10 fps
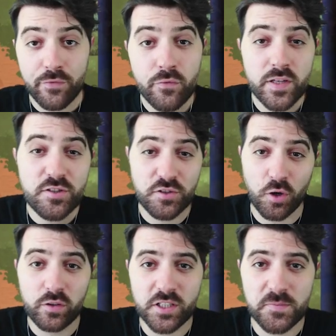you've
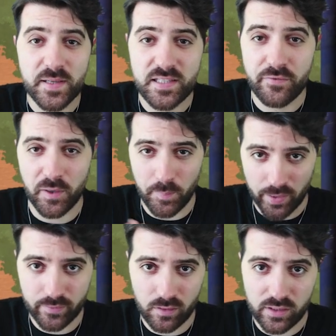installed a specific
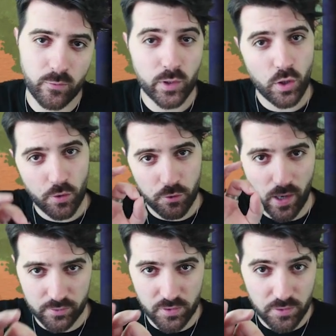bundle, and we'll go through
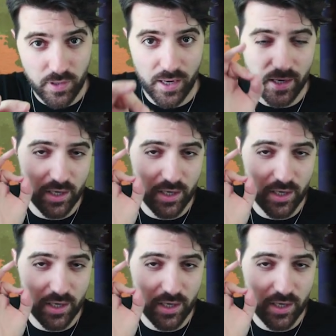how to do that